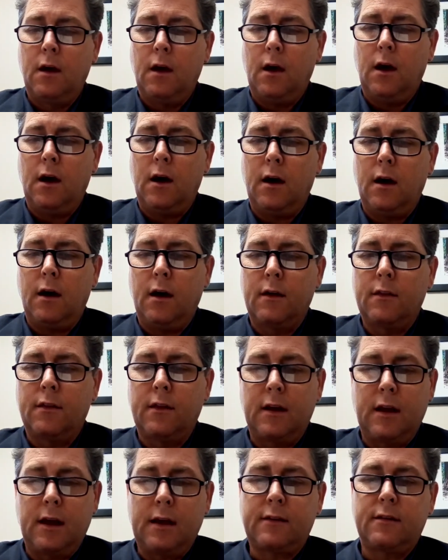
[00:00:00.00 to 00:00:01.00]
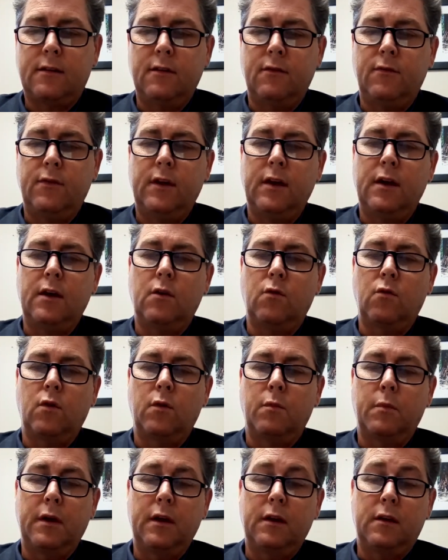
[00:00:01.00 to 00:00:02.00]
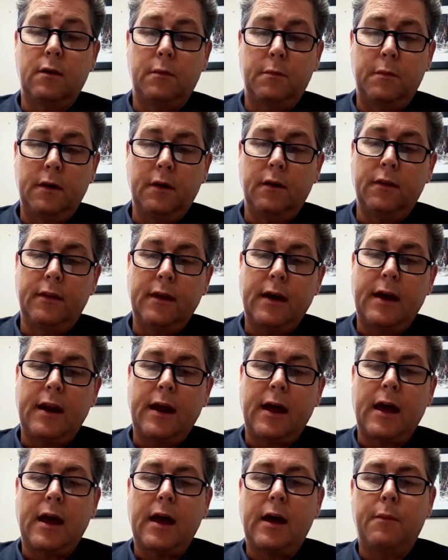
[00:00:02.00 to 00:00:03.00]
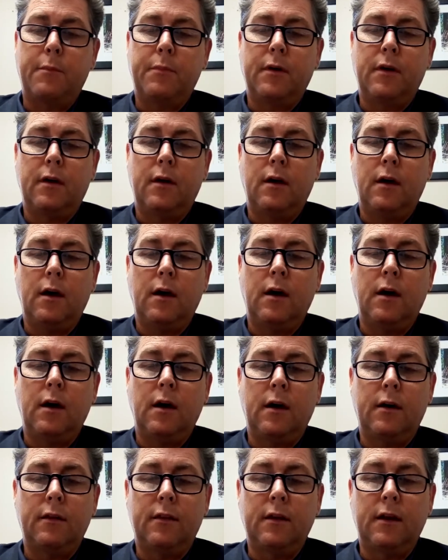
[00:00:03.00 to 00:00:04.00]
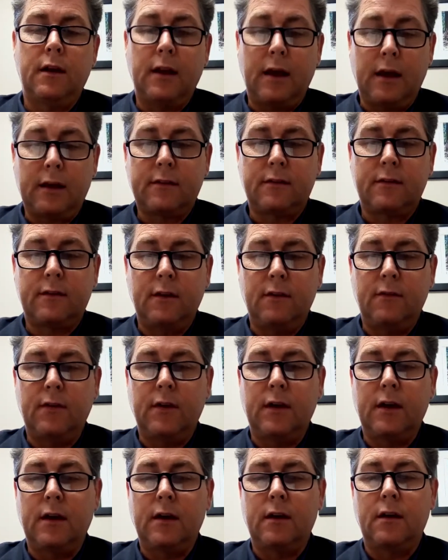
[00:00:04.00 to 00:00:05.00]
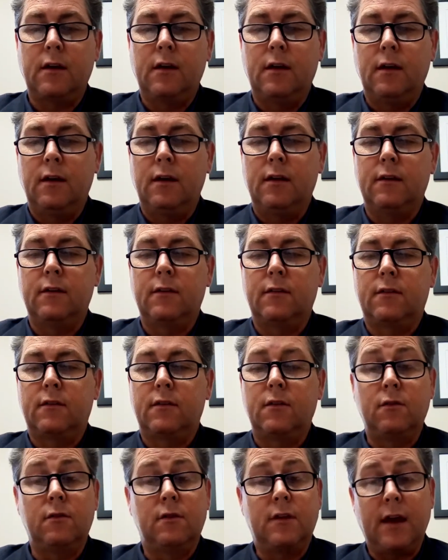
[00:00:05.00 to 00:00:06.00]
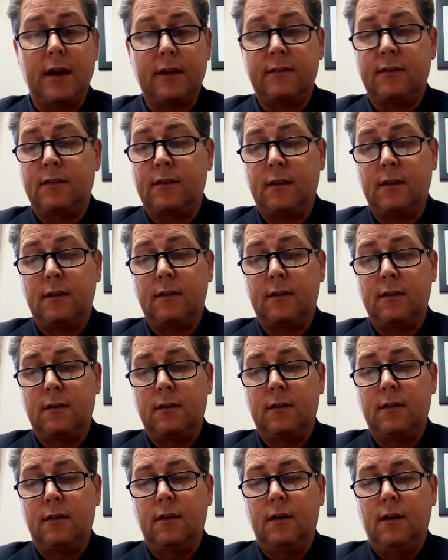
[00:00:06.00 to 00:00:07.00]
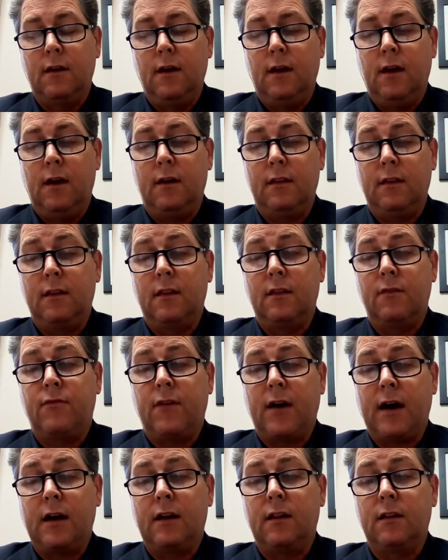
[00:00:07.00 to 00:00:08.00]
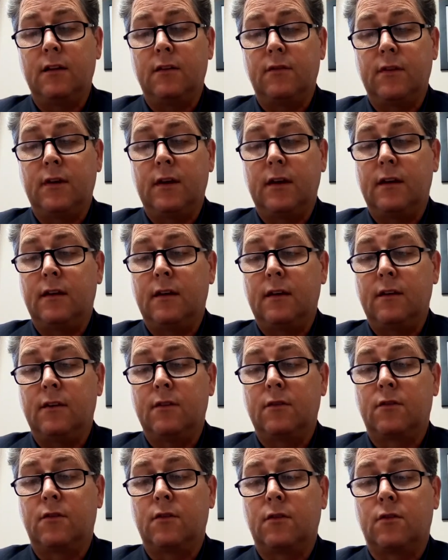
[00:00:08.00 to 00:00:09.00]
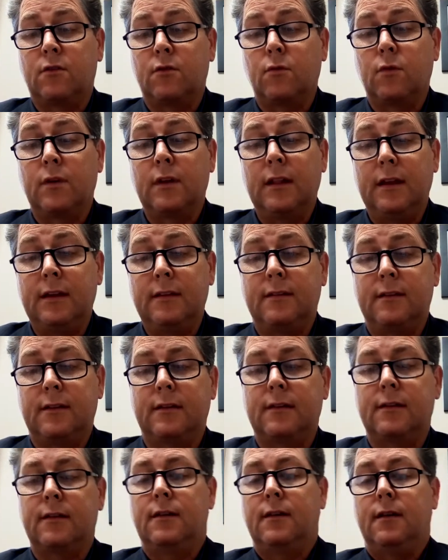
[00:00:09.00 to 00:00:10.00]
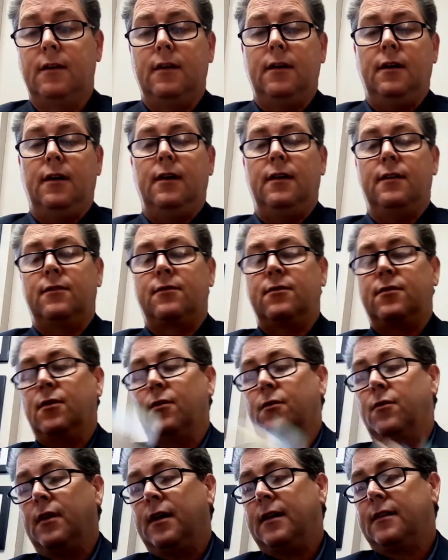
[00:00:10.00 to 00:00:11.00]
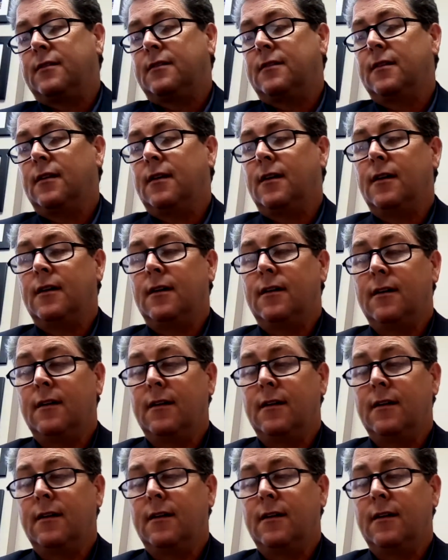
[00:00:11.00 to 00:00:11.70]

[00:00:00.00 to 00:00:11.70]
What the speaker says: The next event would be to build that app. The next event is to test it. And then the final event is to release it. And so that's how